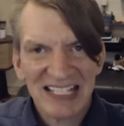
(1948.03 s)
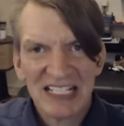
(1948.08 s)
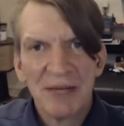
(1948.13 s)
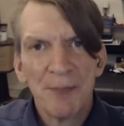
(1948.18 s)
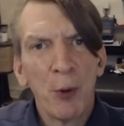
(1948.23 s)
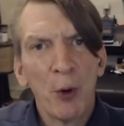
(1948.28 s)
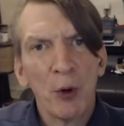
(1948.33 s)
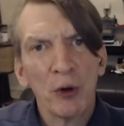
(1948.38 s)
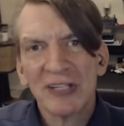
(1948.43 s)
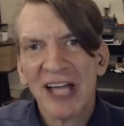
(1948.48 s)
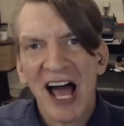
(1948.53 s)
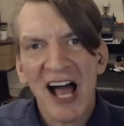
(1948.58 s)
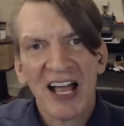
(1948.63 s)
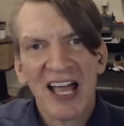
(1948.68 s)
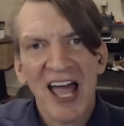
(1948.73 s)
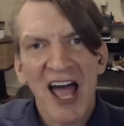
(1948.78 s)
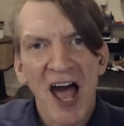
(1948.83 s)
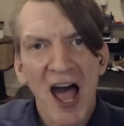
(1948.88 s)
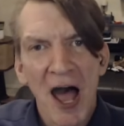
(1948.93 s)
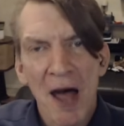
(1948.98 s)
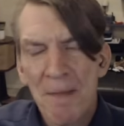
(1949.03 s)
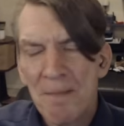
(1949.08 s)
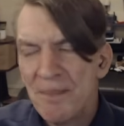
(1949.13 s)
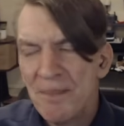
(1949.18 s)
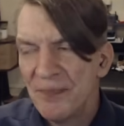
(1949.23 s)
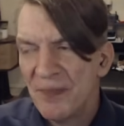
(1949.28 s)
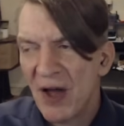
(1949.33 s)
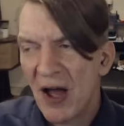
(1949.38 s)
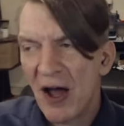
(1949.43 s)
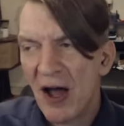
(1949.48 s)
Poll.com.
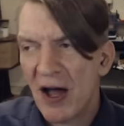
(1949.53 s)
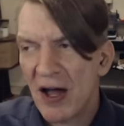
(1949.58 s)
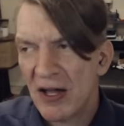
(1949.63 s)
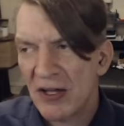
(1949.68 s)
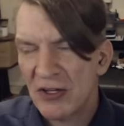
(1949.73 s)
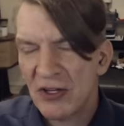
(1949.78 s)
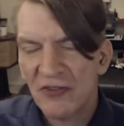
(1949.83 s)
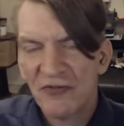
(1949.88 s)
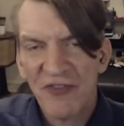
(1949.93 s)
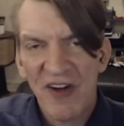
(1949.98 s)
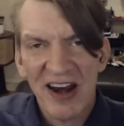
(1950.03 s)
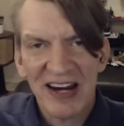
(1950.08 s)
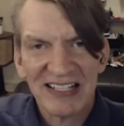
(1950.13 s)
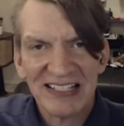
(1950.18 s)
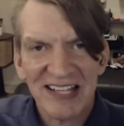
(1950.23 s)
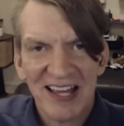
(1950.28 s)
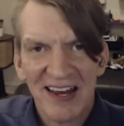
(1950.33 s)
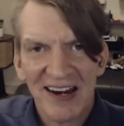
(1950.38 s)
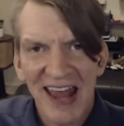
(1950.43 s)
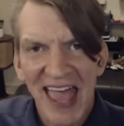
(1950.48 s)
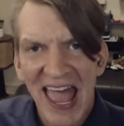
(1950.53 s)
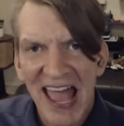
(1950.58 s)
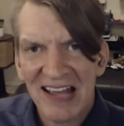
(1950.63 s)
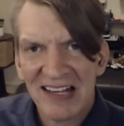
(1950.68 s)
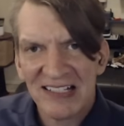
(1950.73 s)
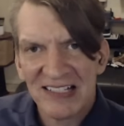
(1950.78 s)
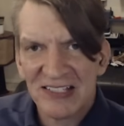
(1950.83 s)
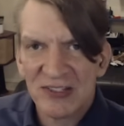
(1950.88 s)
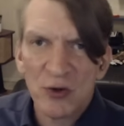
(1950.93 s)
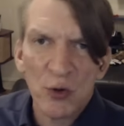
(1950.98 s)
Uh, you can find us on
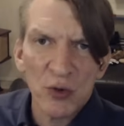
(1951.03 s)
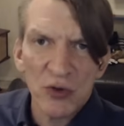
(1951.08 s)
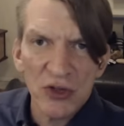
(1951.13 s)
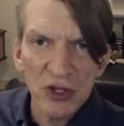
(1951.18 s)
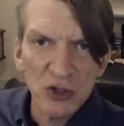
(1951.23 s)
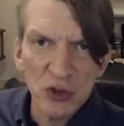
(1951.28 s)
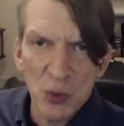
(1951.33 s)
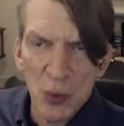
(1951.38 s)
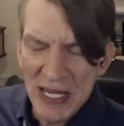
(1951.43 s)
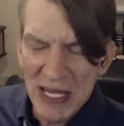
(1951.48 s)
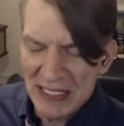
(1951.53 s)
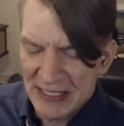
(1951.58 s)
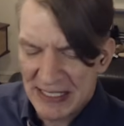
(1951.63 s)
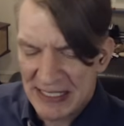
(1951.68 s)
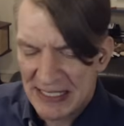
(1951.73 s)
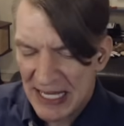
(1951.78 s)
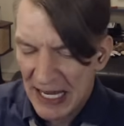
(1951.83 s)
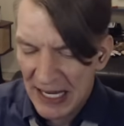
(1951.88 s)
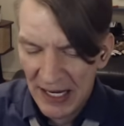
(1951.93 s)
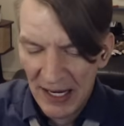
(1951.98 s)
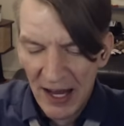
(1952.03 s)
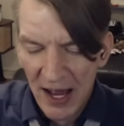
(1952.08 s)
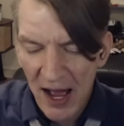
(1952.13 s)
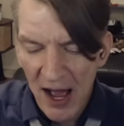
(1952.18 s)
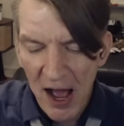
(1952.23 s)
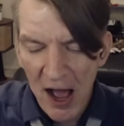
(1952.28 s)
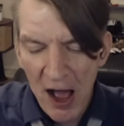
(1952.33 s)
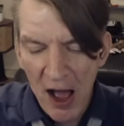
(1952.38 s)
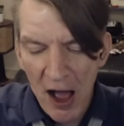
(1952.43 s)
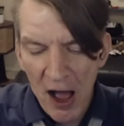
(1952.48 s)
tweets.
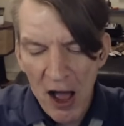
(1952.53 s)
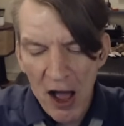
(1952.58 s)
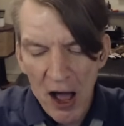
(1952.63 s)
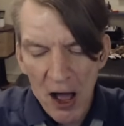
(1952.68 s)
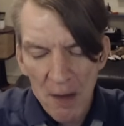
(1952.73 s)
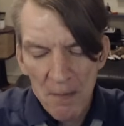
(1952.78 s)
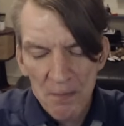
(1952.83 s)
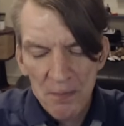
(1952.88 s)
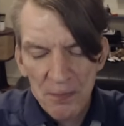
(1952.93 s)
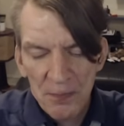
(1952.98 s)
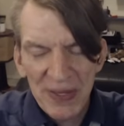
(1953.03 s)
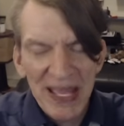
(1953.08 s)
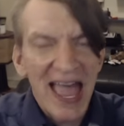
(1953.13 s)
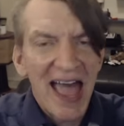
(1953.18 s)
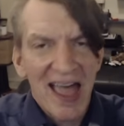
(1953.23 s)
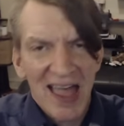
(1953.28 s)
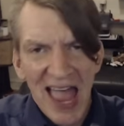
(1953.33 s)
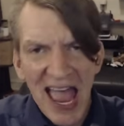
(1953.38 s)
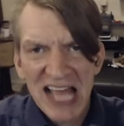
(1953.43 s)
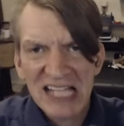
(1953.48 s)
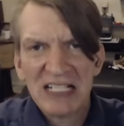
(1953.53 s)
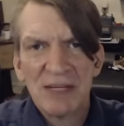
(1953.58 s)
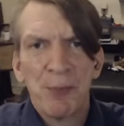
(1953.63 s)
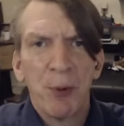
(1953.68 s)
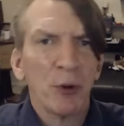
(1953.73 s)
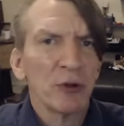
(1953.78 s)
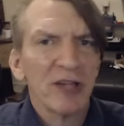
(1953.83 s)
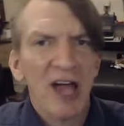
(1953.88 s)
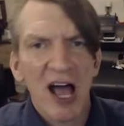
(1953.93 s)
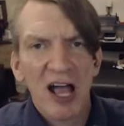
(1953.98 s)
Um, but yeah,
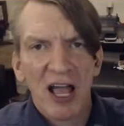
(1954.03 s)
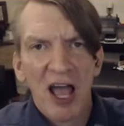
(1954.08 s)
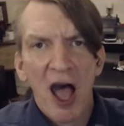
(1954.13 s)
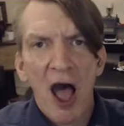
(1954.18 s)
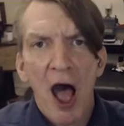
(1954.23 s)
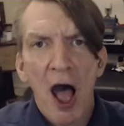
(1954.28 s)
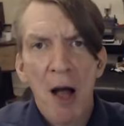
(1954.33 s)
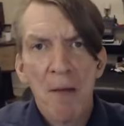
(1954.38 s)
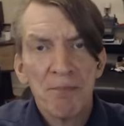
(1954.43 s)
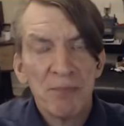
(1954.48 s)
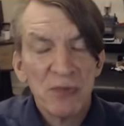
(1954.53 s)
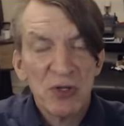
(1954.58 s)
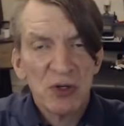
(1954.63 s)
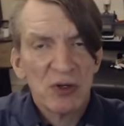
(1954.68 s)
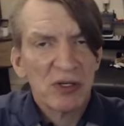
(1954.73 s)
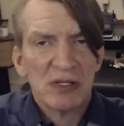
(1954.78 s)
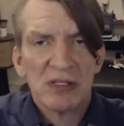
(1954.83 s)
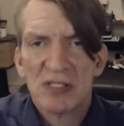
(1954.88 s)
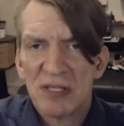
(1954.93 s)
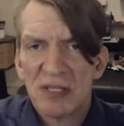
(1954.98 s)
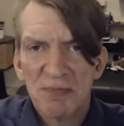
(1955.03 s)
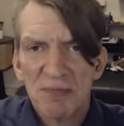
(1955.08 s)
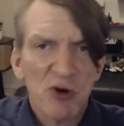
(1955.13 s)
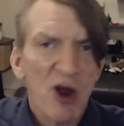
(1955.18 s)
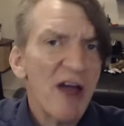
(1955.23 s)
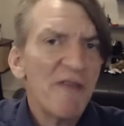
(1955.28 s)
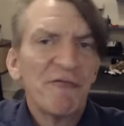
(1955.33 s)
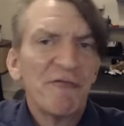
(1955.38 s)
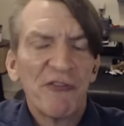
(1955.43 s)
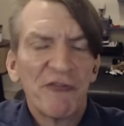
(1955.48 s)
askapol.com. You can
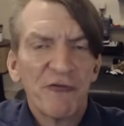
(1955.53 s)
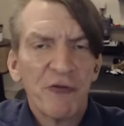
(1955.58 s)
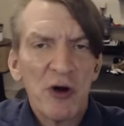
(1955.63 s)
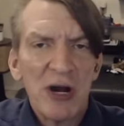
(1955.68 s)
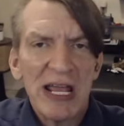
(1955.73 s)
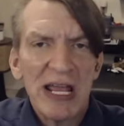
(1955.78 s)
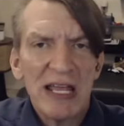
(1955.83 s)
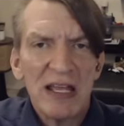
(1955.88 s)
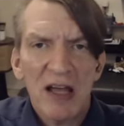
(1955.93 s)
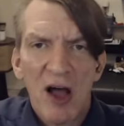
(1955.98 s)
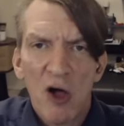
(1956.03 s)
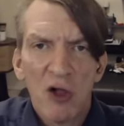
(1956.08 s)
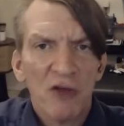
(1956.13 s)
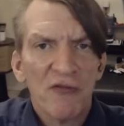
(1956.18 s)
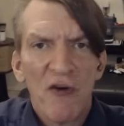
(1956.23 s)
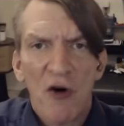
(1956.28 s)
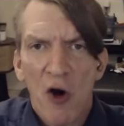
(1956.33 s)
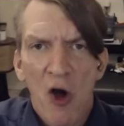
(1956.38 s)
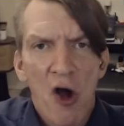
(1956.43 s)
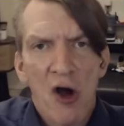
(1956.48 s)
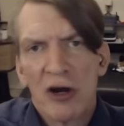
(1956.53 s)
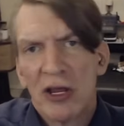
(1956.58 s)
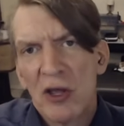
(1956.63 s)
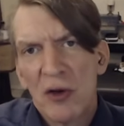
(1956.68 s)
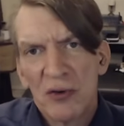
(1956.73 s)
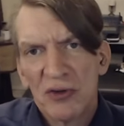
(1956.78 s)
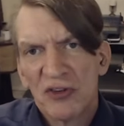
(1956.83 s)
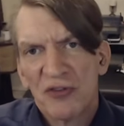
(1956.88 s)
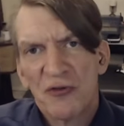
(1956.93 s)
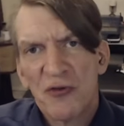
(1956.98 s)
subscribe for free. All of our audio
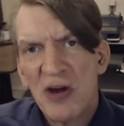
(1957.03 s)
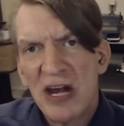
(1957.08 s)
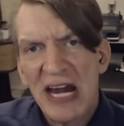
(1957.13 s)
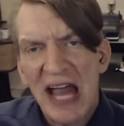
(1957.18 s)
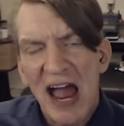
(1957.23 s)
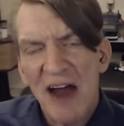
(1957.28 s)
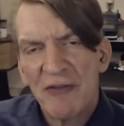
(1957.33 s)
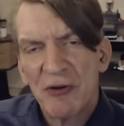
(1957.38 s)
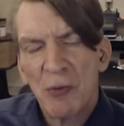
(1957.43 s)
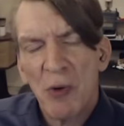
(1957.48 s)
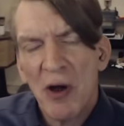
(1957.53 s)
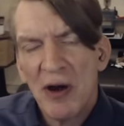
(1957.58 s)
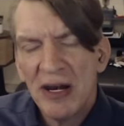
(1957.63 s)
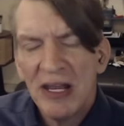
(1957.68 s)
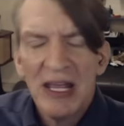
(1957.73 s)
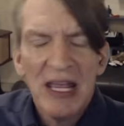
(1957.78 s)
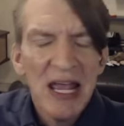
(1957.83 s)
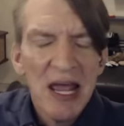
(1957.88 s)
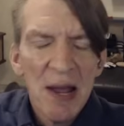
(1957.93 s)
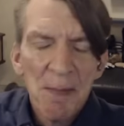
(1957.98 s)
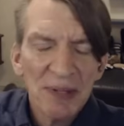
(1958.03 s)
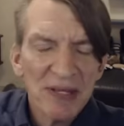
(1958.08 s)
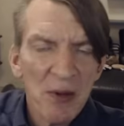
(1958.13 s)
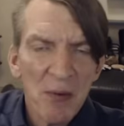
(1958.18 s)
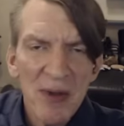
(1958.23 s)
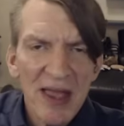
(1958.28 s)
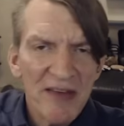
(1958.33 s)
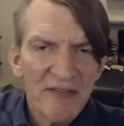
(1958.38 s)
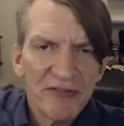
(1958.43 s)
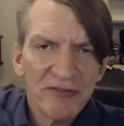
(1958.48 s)
is free to everyone. But then
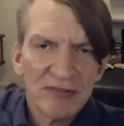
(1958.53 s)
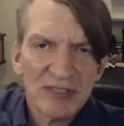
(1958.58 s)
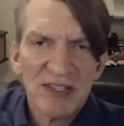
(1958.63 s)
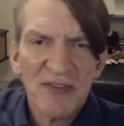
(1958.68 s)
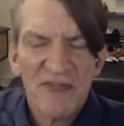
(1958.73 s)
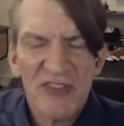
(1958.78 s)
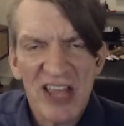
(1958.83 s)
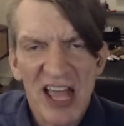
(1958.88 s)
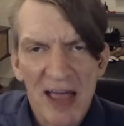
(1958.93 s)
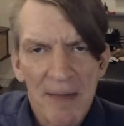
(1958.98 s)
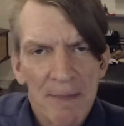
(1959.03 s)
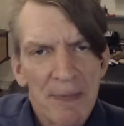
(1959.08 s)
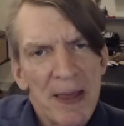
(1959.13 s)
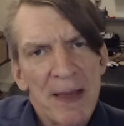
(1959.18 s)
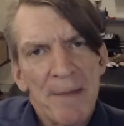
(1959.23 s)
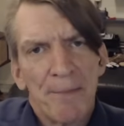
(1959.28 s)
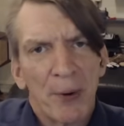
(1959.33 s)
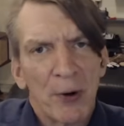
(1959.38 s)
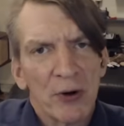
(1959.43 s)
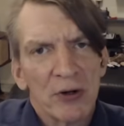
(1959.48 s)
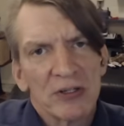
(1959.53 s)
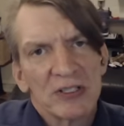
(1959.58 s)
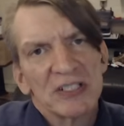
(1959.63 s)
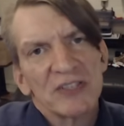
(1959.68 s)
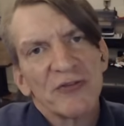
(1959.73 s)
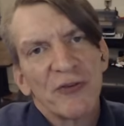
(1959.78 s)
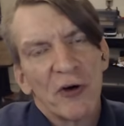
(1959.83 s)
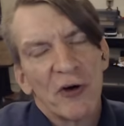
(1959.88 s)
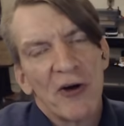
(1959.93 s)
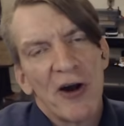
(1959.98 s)
we have some VIP perks
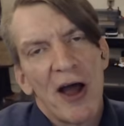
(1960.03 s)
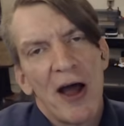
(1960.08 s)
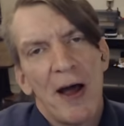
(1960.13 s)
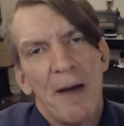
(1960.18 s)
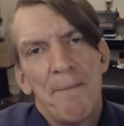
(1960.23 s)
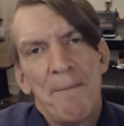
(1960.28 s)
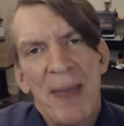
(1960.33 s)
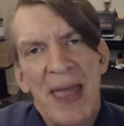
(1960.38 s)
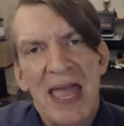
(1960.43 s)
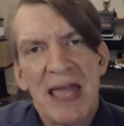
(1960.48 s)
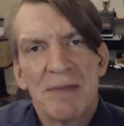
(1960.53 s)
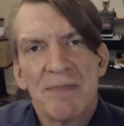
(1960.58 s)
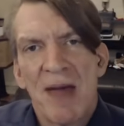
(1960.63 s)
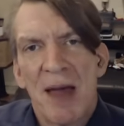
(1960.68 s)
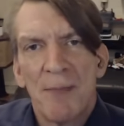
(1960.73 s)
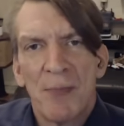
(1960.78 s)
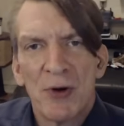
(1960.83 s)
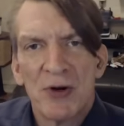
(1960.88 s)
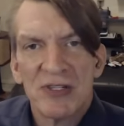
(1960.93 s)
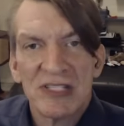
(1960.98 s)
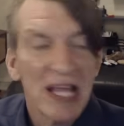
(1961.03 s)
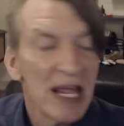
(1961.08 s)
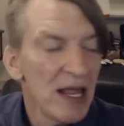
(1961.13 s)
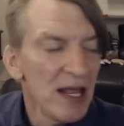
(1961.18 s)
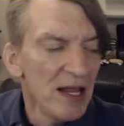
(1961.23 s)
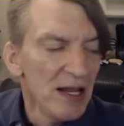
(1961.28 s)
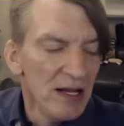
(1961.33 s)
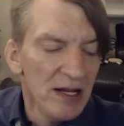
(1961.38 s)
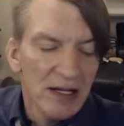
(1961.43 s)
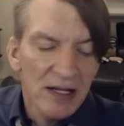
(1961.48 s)
for uh, paying members
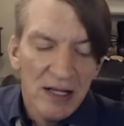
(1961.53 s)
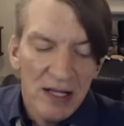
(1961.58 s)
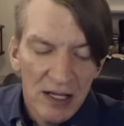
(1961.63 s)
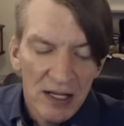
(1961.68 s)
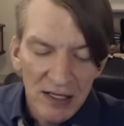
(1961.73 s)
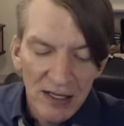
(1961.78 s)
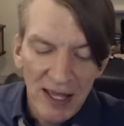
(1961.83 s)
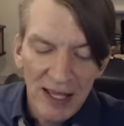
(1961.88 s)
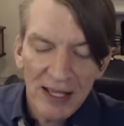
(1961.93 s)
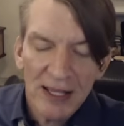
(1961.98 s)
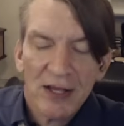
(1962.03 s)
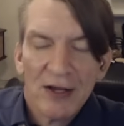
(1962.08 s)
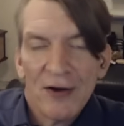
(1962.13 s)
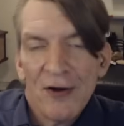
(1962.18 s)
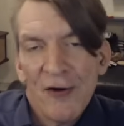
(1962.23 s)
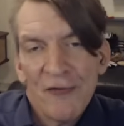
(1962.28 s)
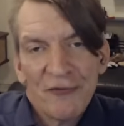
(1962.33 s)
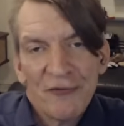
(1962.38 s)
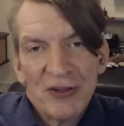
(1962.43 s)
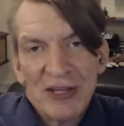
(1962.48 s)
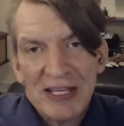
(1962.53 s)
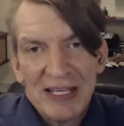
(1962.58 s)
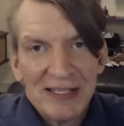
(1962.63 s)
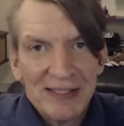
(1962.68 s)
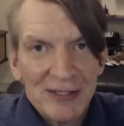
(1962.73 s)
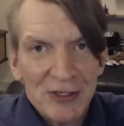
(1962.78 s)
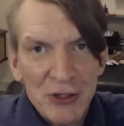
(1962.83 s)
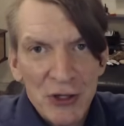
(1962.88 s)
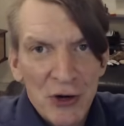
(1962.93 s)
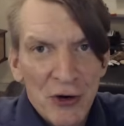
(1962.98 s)
like hopefully
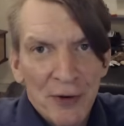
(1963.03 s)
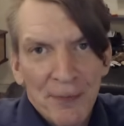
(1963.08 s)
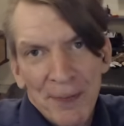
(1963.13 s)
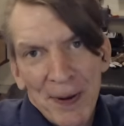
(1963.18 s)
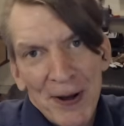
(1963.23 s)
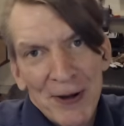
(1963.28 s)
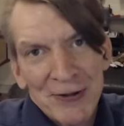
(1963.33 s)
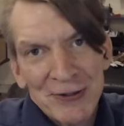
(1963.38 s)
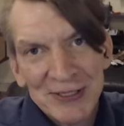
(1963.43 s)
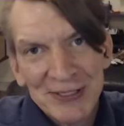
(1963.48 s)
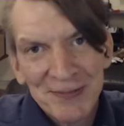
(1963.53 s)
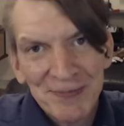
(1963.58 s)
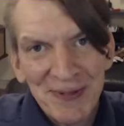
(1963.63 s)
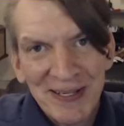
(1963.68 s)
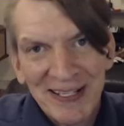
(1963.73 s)
the New York Post